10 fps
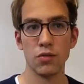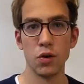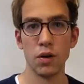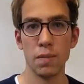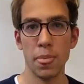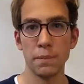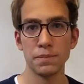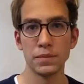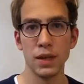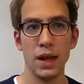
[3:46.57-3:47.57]
for.
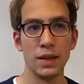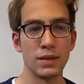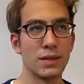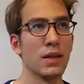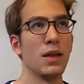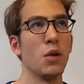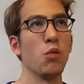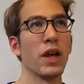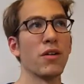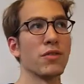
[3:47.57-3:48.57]
And
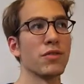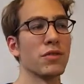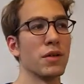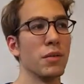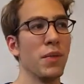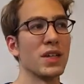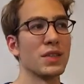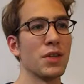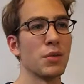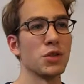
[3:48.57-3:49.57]
we have
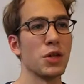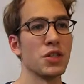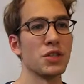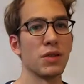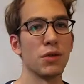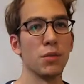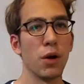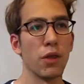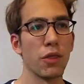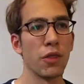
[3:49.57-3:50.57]
massive demonstrations every
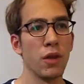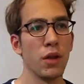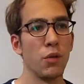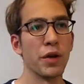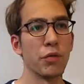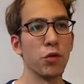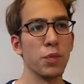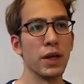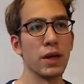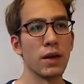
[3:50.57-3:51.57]
month,
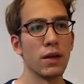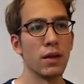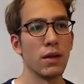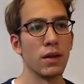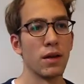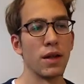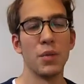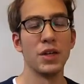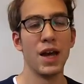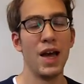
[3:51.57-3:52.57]
regrouping.
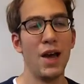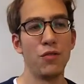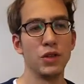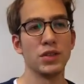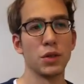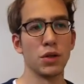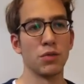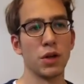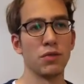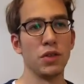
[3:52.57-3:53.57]
I mean, every single
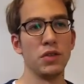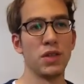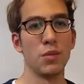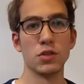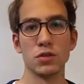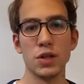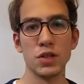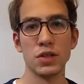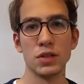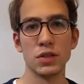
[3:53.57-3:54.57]
one of these
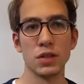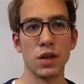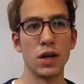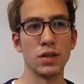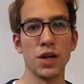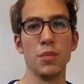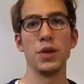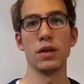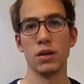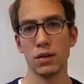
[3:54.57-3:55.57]
demonstrations are
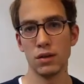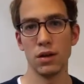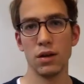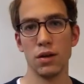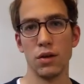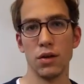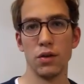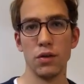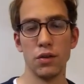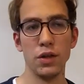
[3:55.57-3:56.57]
topping
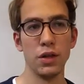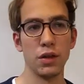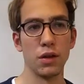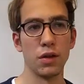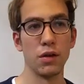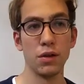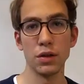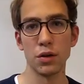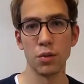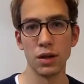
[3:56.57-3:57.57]
the
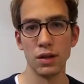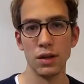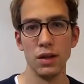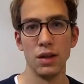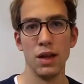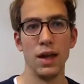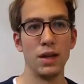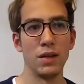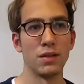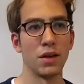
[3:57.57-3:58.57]
earlier one
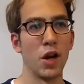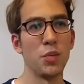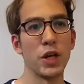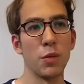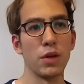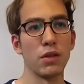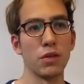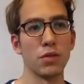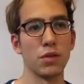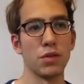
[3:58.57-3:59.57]
and are becoming
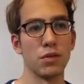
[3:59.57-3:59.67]
the